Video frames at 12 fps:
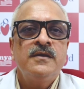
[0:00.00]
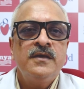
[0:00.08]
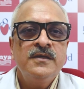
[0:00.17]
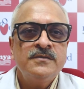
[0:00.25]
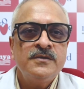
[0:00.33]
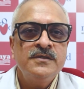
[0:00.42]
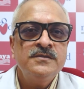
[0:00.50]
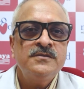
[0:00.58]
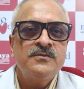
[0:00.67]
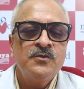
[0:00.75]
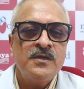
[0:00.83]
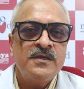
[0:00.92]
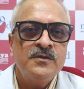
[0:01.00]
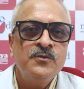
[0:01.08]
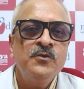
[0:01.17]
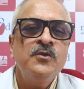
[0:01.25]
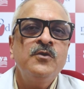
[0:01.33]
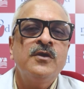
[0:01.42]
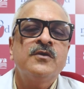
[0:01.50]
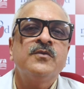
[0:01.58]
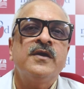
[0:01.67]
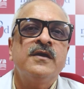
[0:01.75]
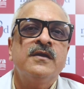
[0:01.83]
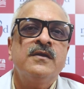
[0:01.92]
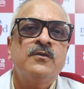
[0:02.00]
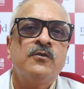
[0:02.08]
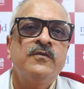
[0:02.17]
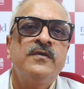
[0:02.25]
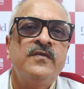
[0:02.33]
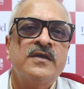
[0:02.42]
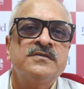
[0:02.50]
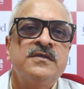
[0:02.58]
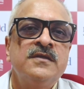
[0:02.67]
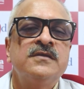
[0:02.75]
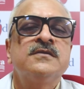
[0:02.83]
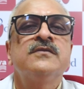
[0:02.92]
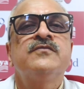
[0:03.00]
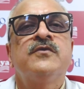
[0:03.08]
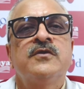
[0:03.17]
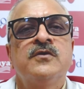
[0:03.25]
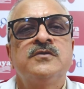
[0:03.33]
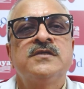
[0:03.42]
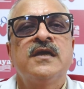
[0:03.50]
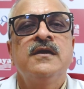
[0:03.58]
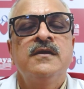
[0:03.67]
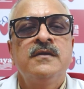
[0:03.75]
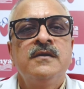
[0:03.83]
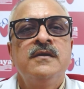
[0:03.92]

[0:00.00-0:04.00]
Do you require COVID vaccination for your child?